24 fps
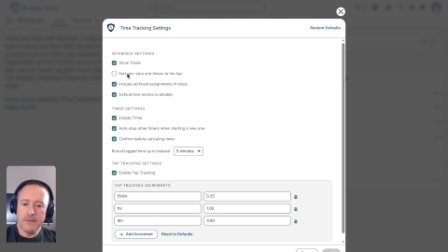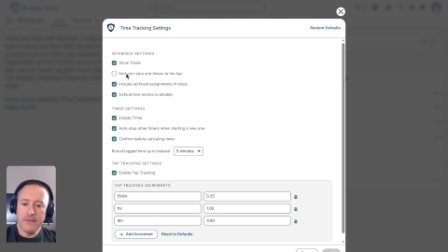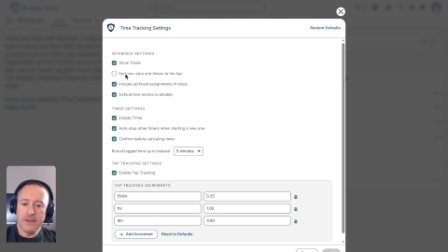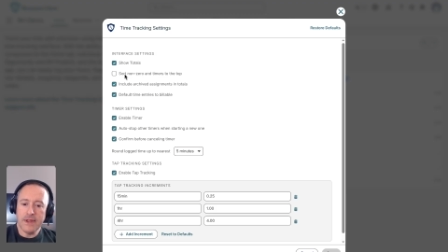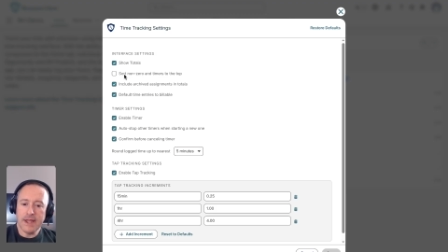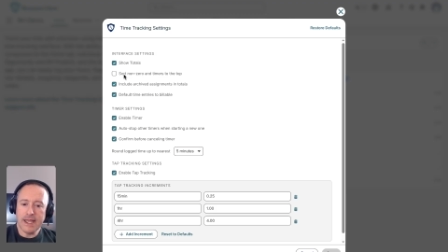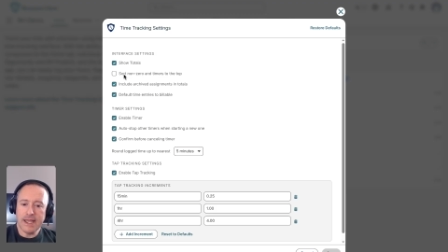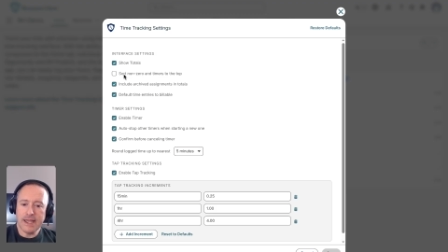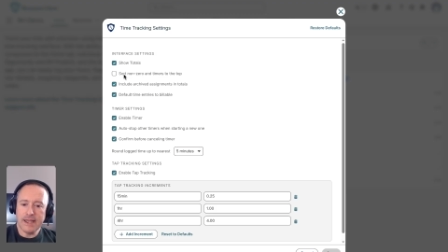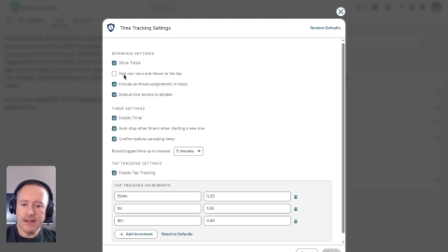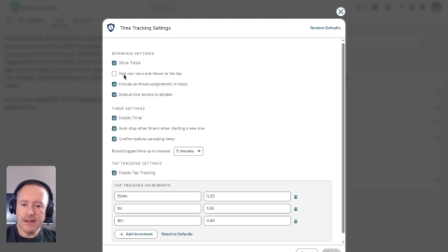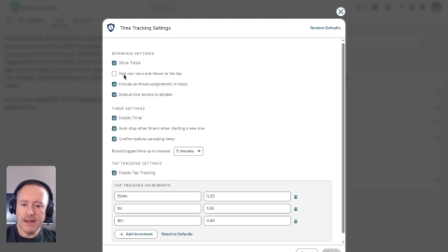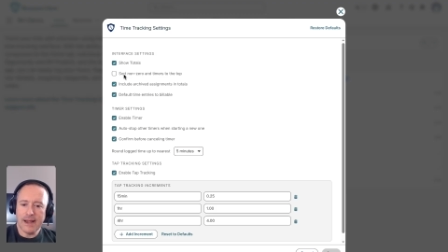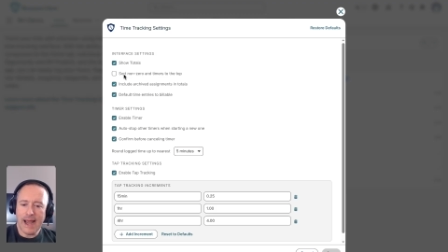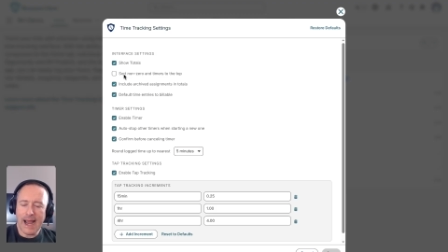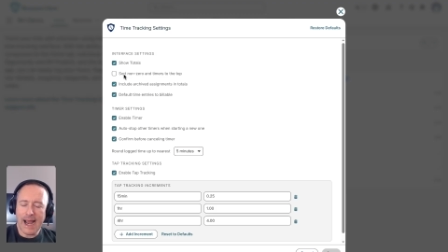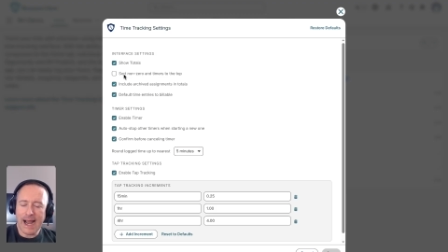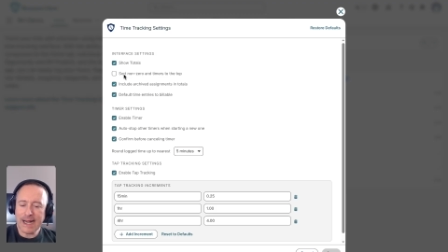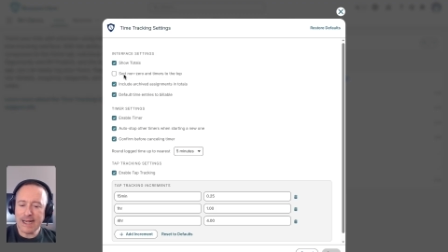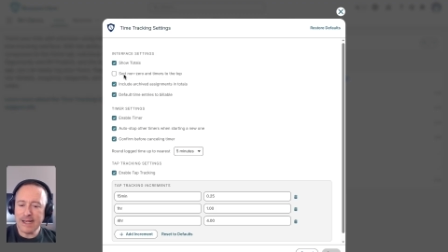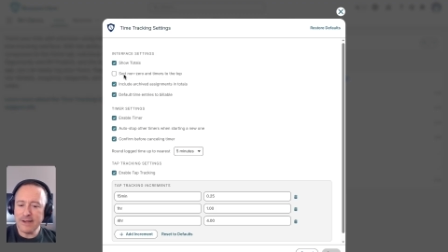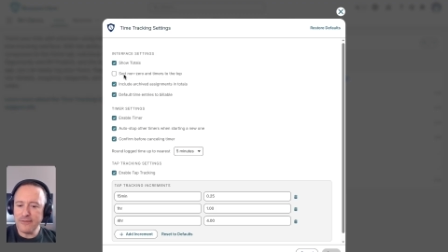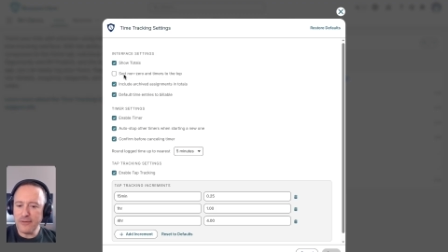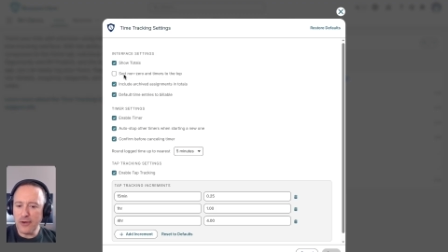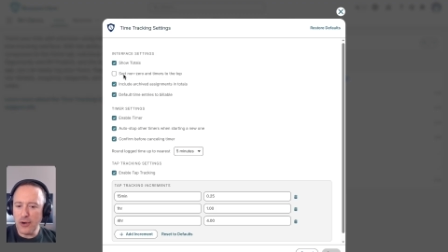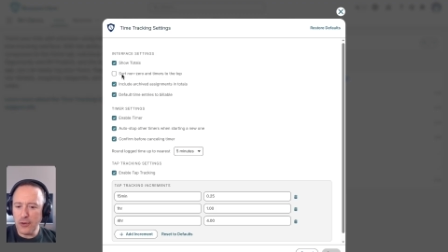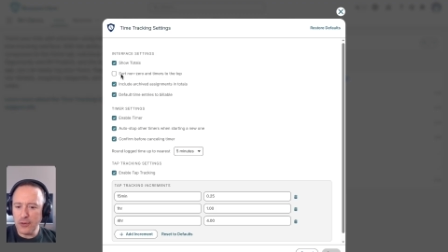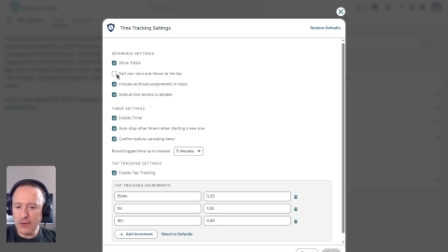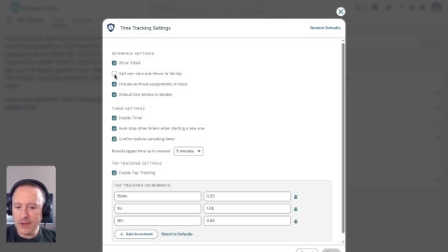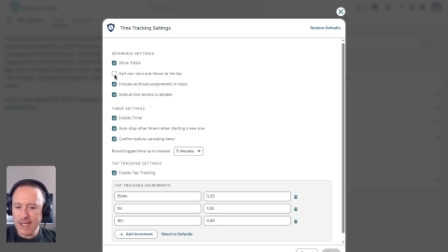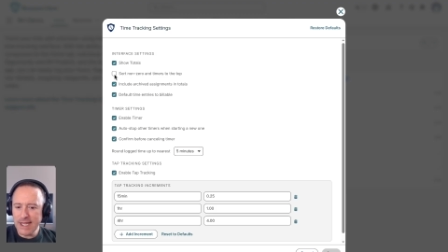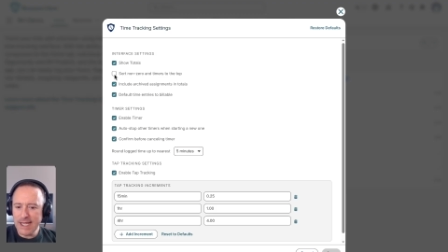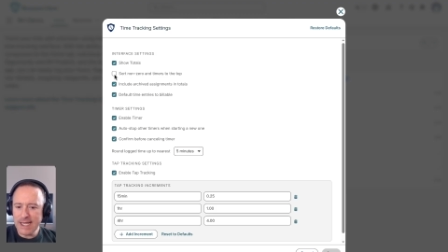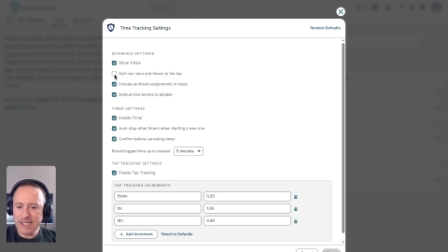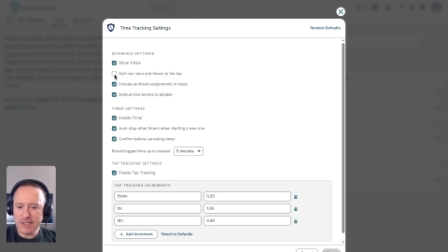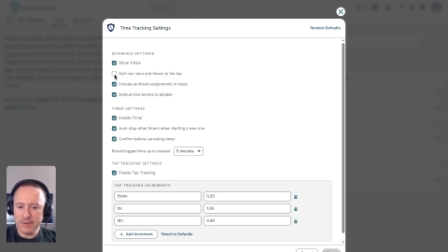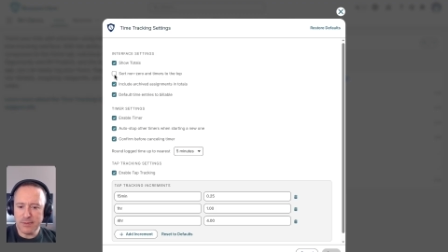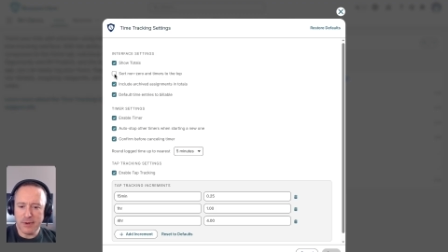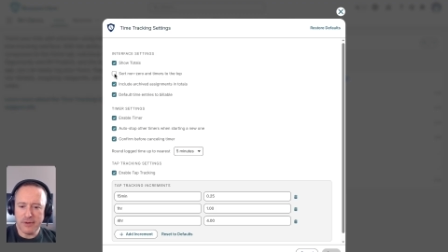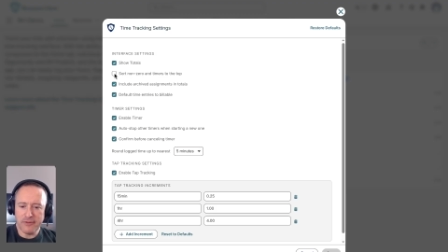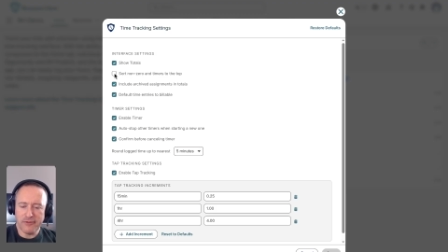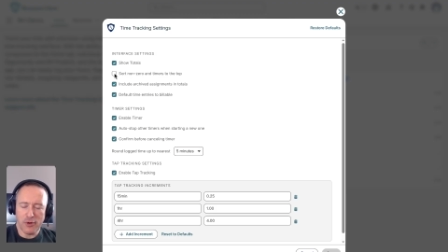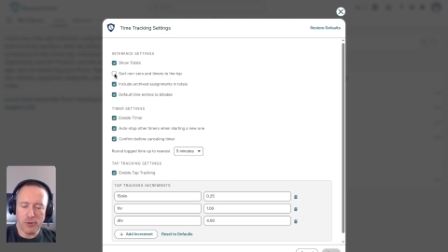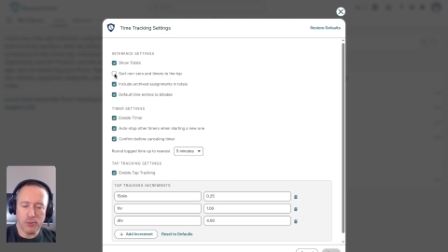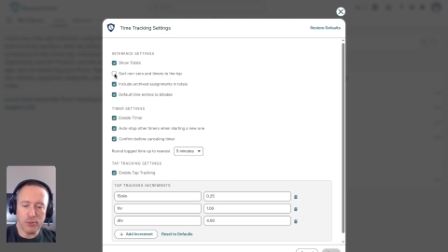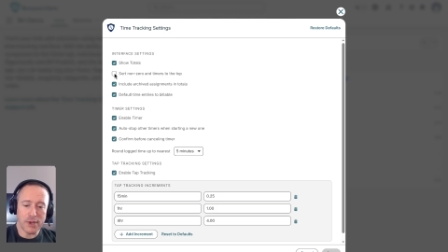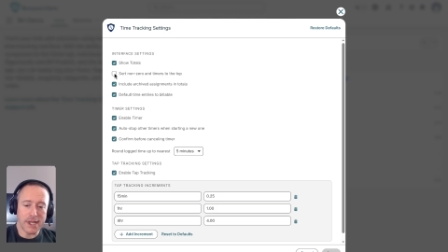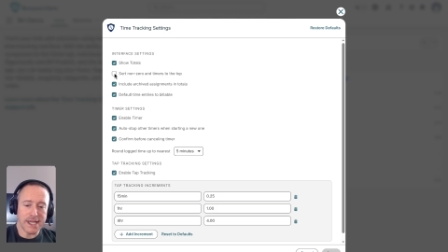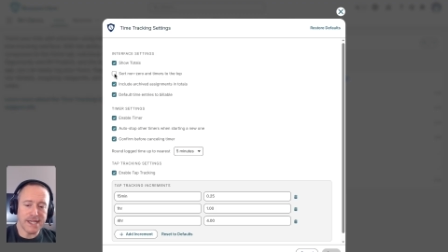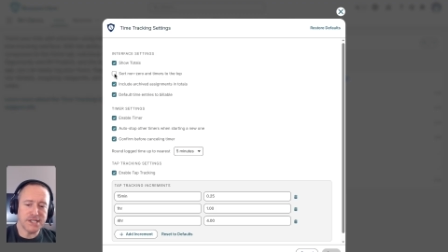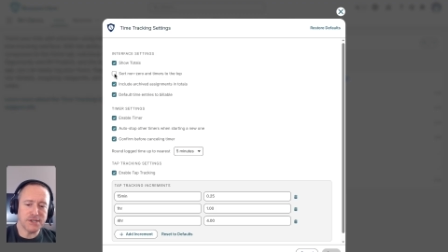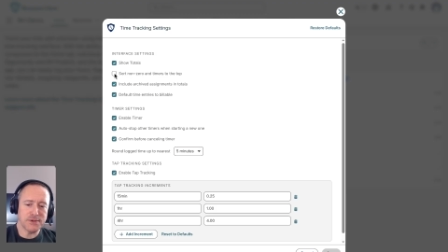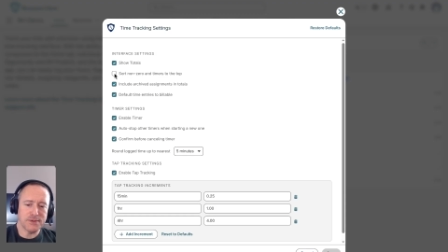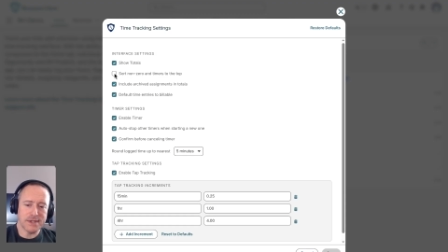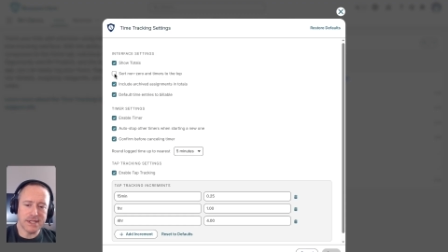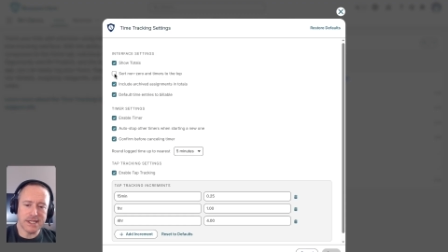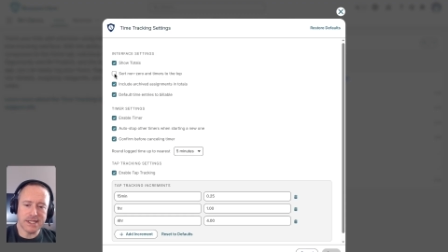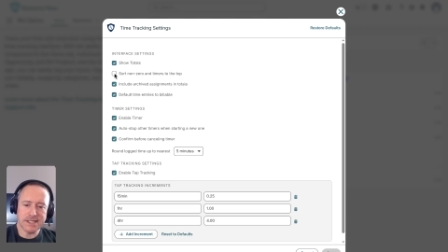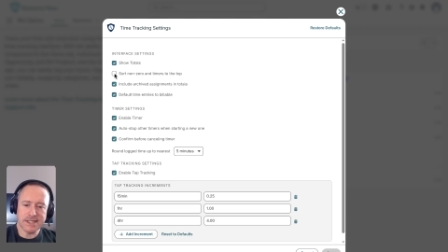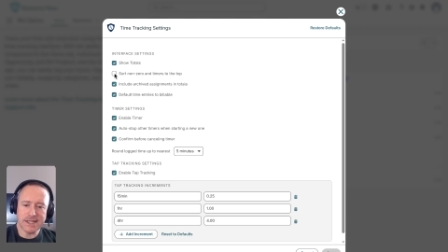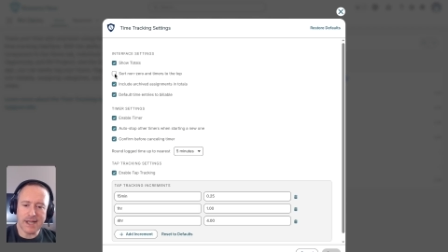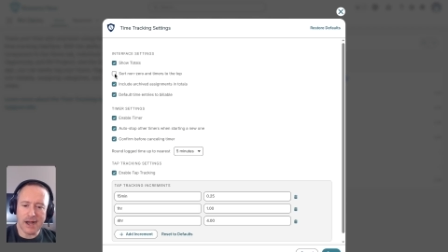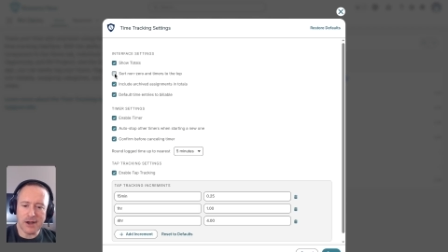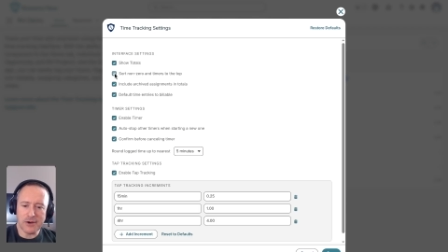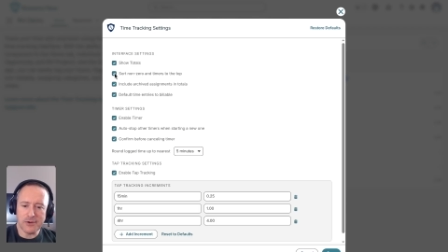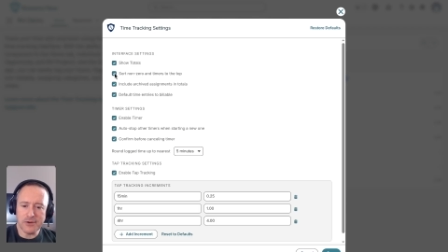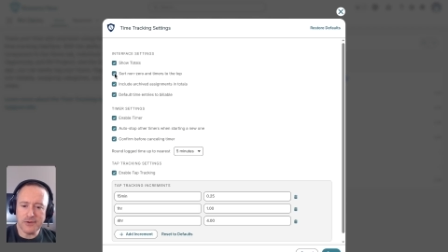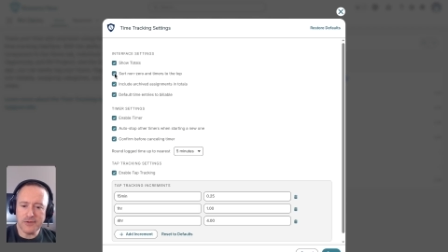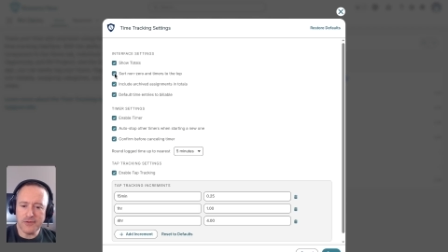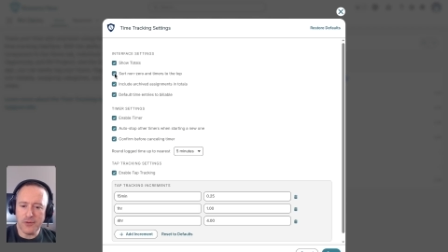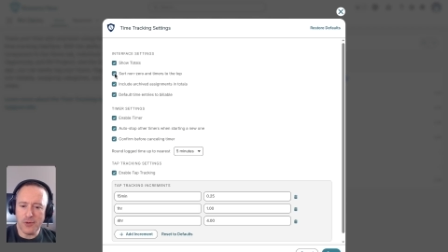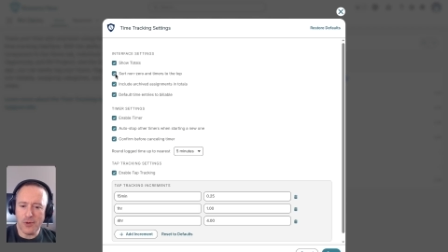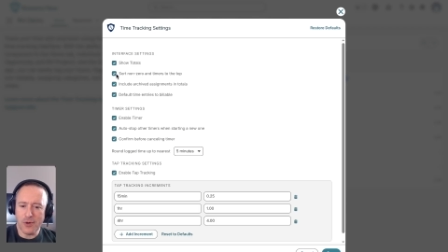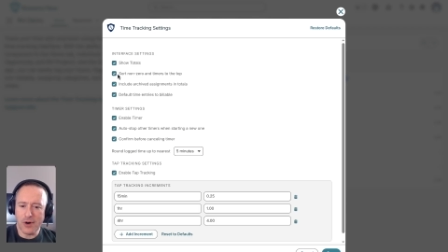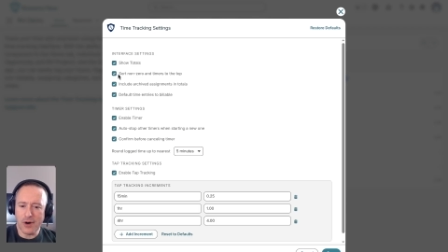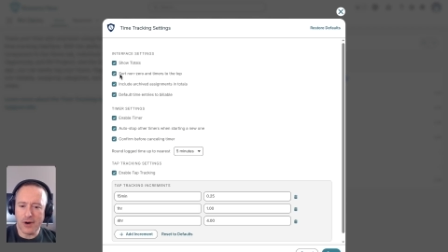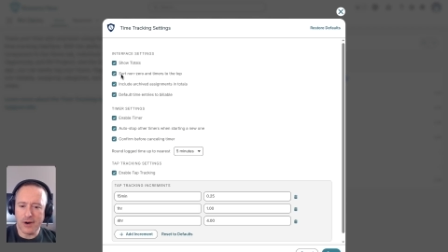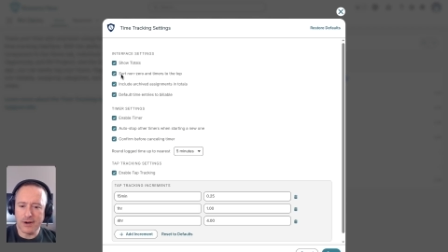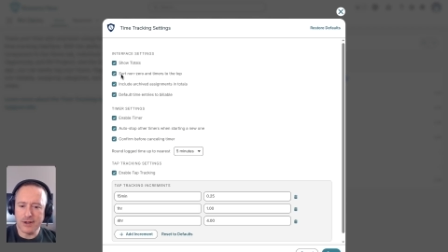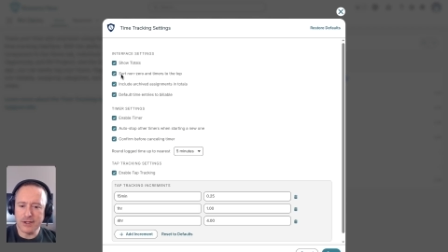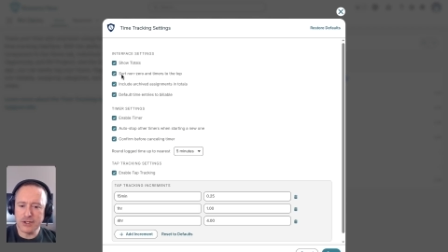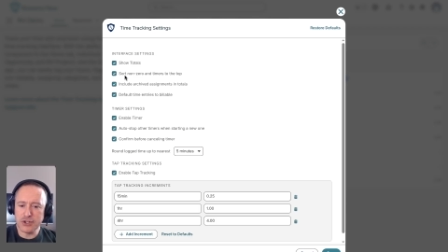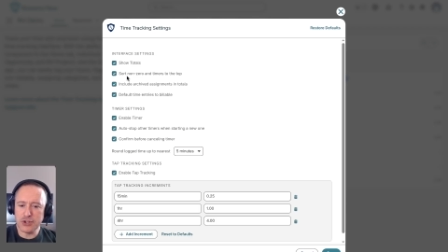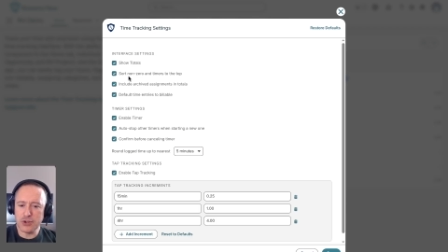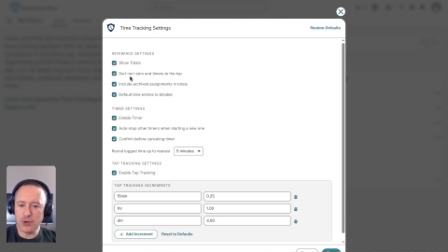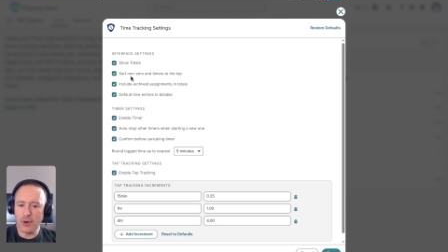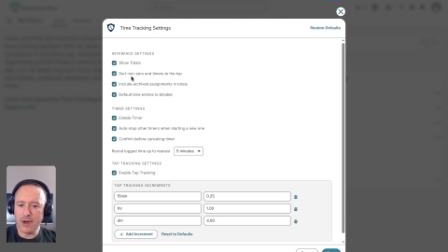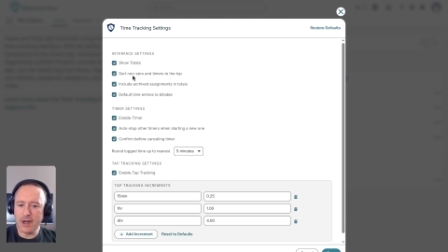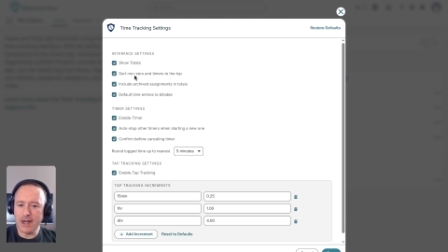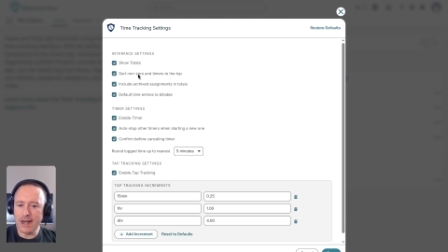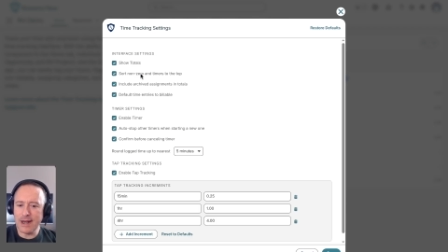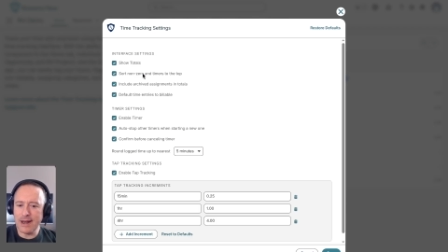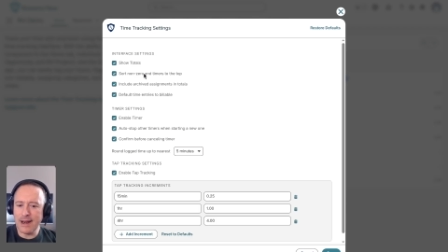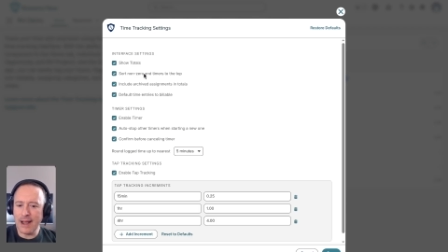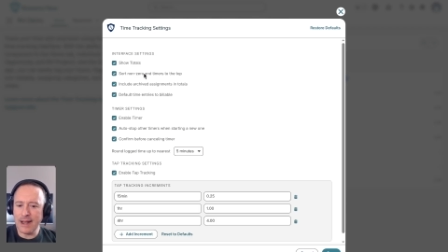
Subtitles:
The active only has been replaced with this toggle for sort,